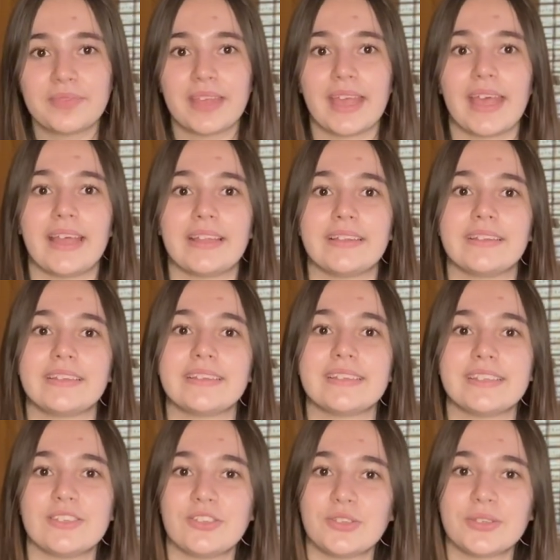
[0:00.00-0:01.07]
and
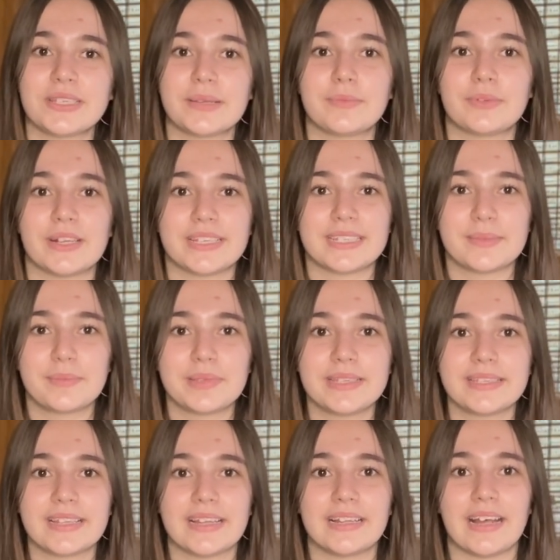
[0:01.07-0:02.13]
teach you some recipes
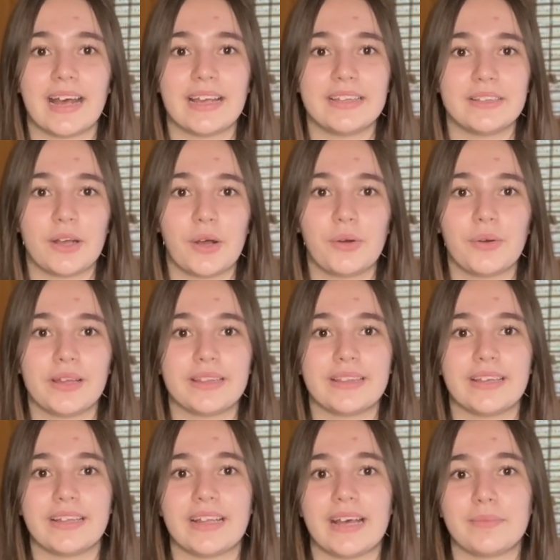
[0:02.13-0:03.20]
that I know and
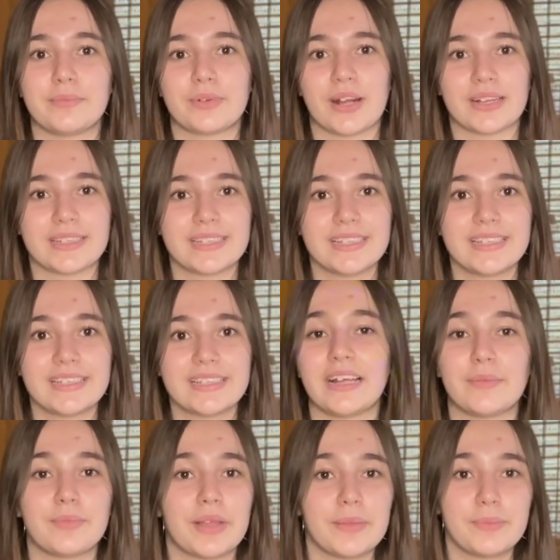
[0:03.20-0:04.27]
that I practice.
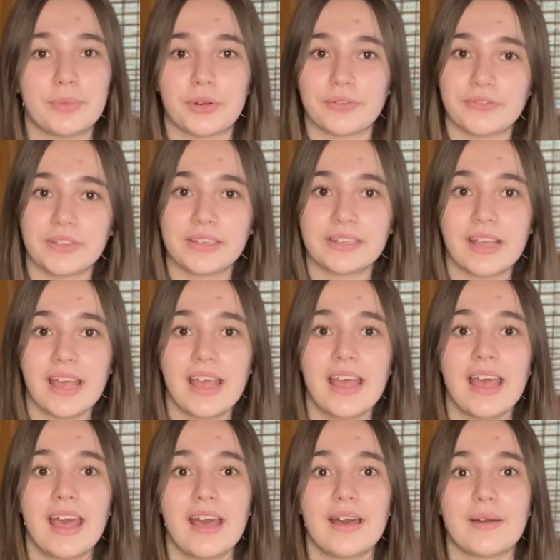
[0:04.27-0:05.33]
I'm not perfect,
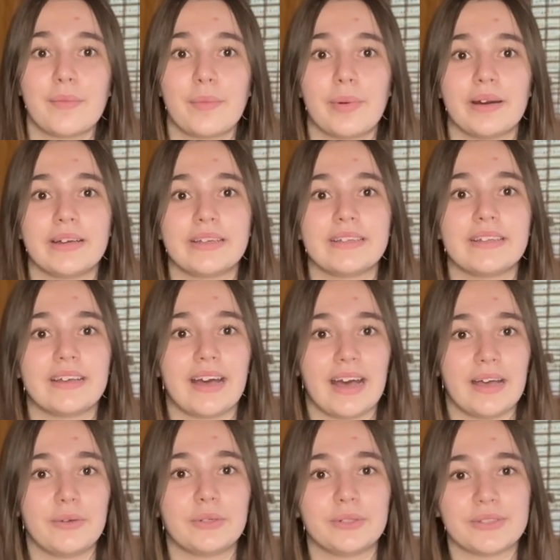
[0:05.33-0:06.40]
but
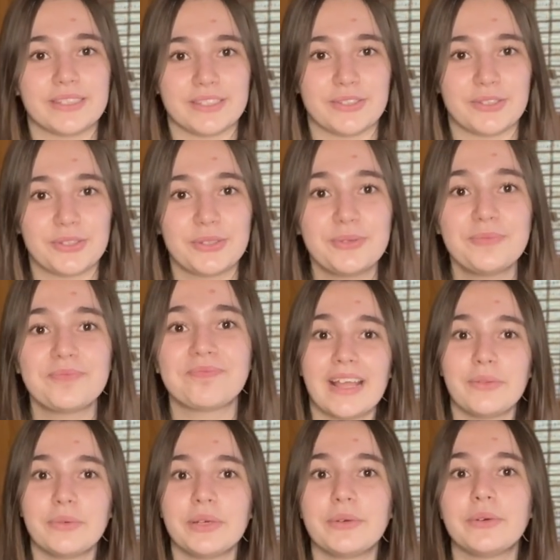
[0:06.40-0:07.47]
I will teach you
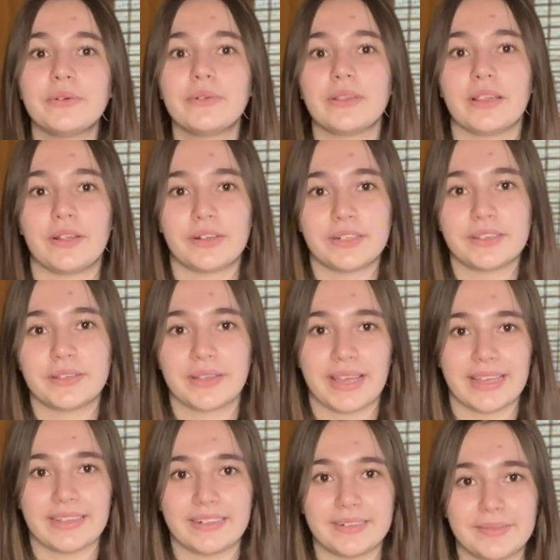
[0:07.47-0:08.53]
and we'll learn
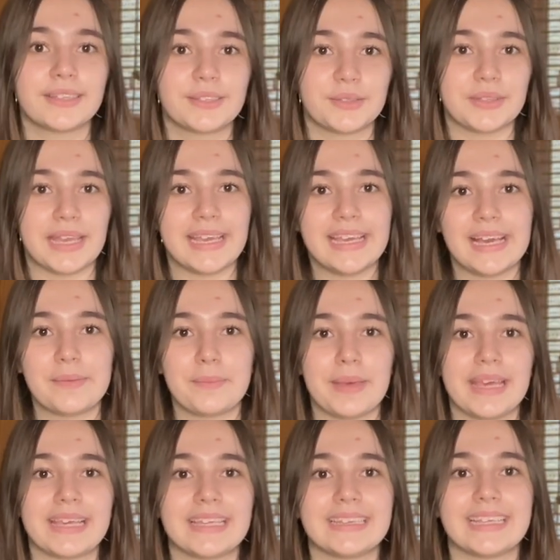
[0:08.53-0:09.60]
together. Today I'm
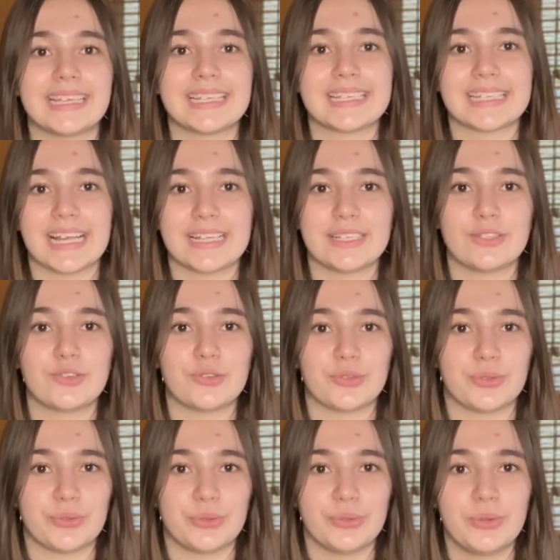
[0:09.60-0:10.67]
making Dagestani
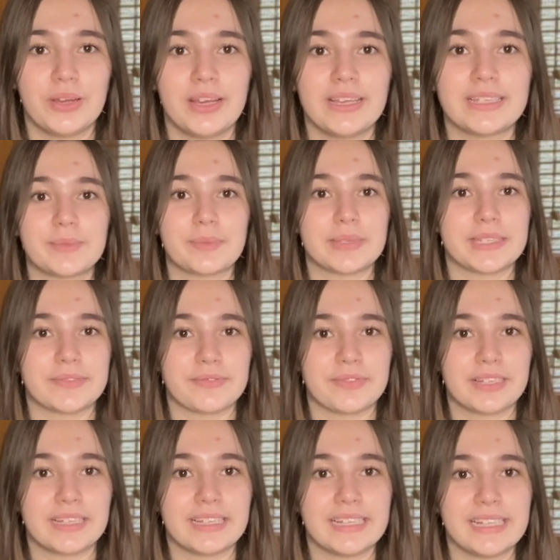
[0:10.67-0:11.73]
Chudu,
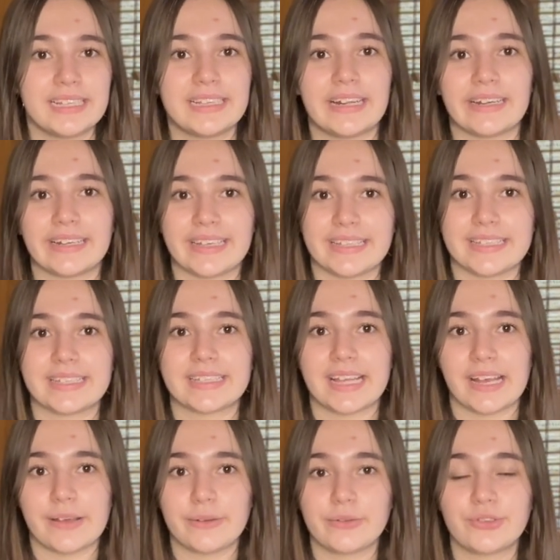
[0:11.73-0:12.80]
specifically
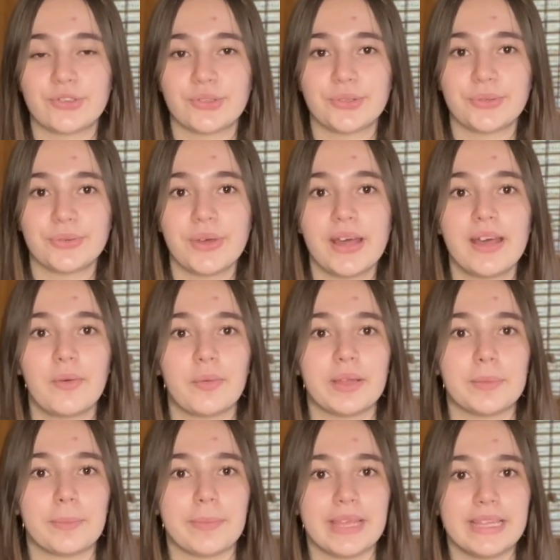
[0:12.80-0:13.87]
Dargin-style Chudu with
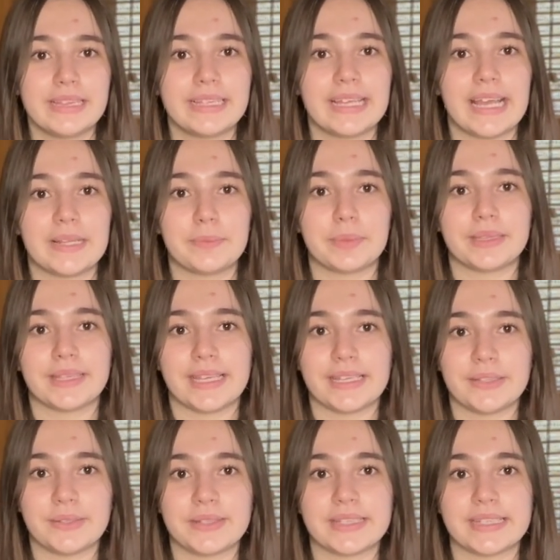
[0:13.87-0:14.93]
meat and
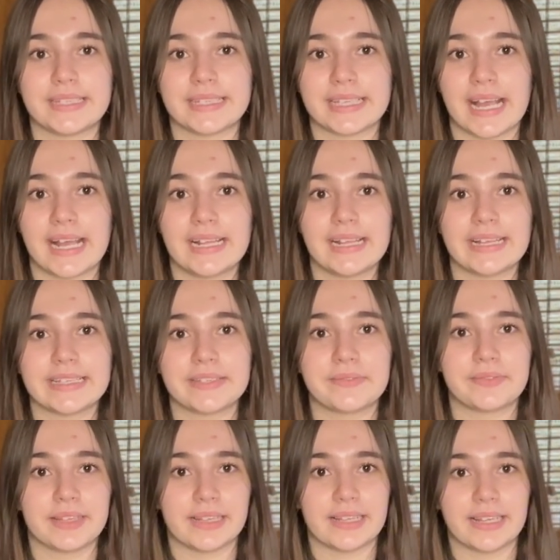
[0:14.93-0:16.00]
potatoes inside as a
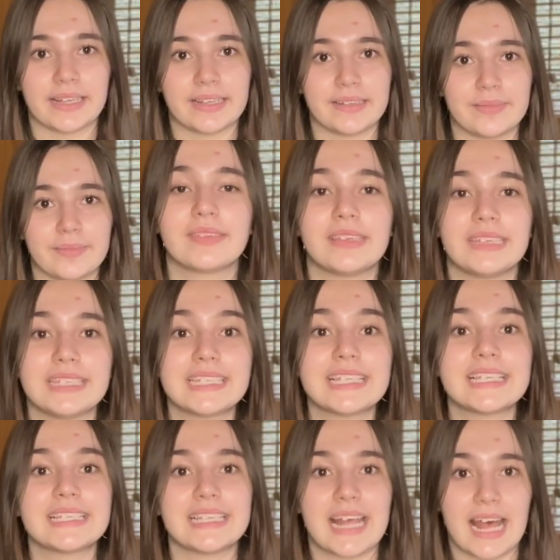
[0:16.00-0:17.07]
filling. This
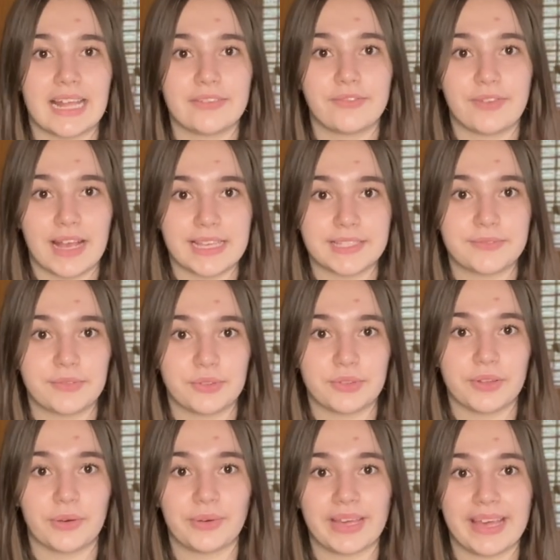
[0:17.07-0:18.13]
is not fast
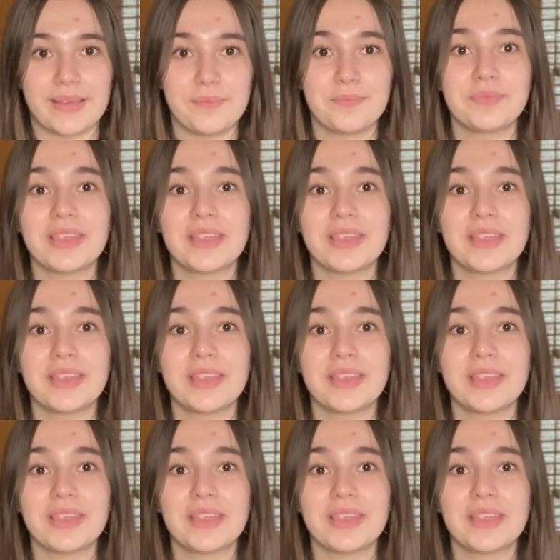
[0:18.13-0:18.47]
food, okay?